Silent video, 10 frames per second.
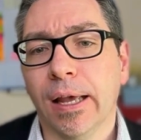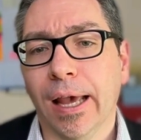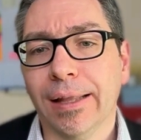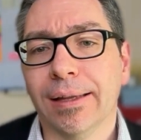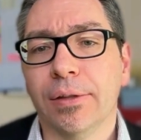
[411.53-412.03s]

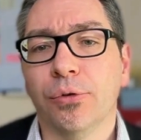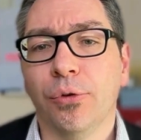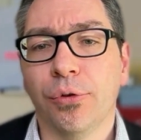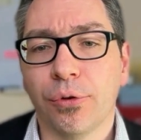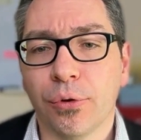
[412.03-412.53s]
And then the
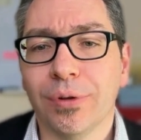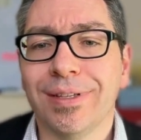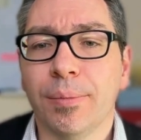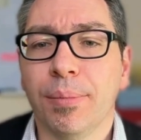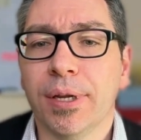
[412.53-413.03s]
third
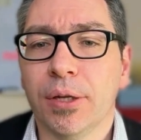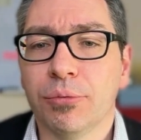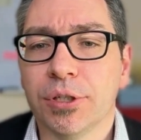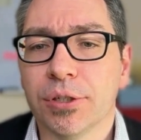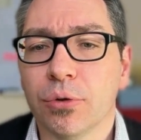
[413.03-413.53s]
template,
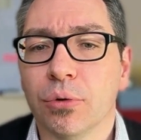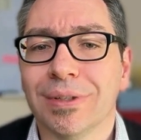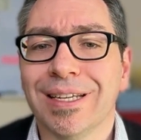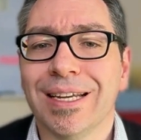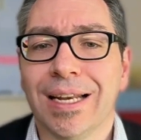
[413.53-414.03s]
which is
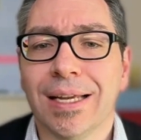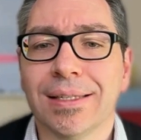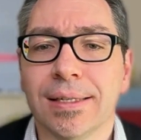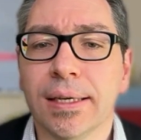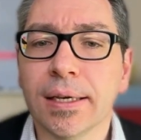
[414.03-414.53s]
called
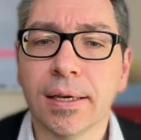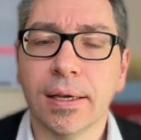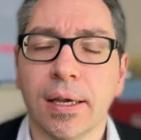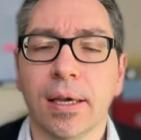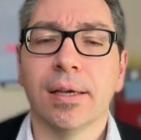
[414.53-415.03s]
Classic,
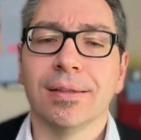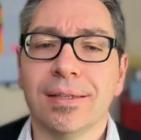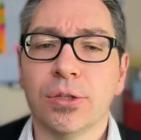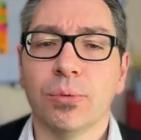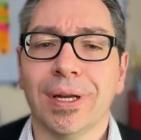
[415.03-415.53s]

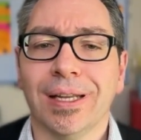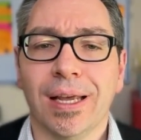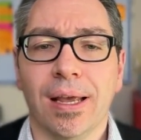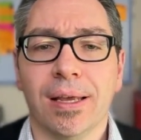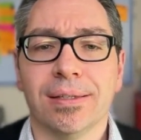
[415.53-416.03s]
this one
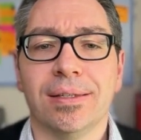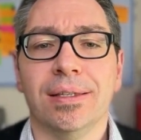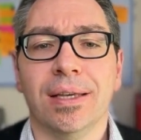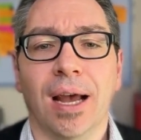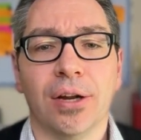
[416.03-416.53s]
has
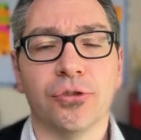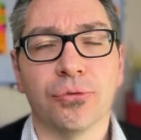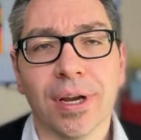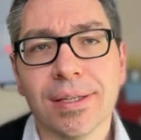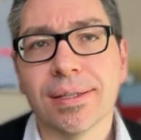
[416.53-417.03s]
the
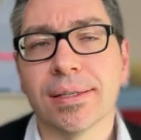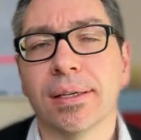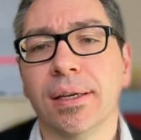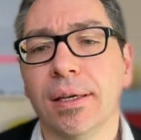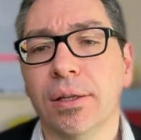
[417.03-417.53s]
address
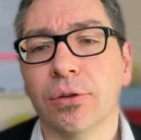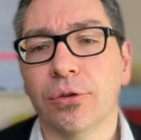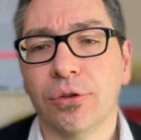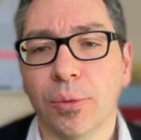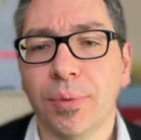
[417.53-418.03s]
in the
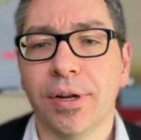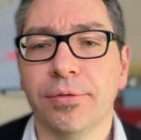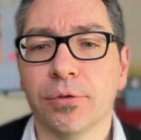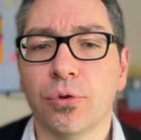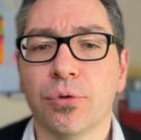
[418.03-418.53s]
top
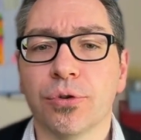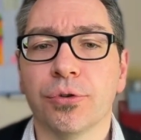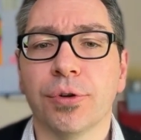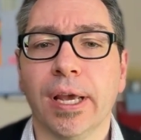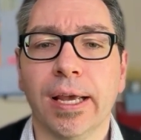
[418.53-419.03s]
left
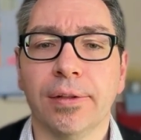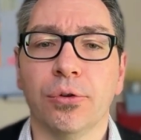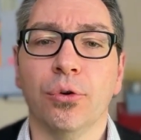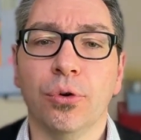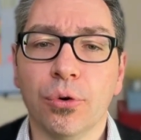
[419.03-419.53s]
corner and
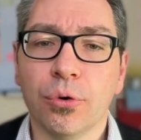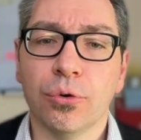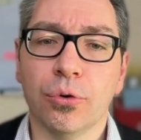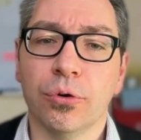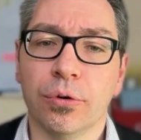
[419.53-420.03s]
the
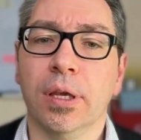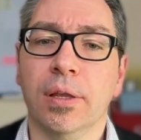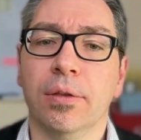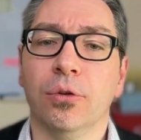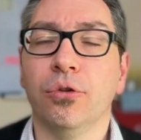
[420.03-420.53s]
logo
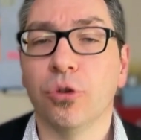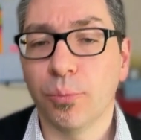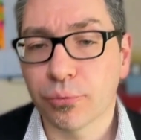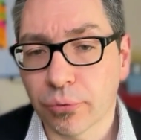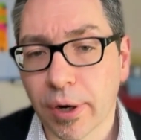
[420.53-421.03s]
in the
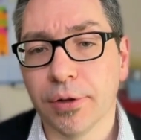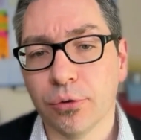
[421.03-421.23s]
top right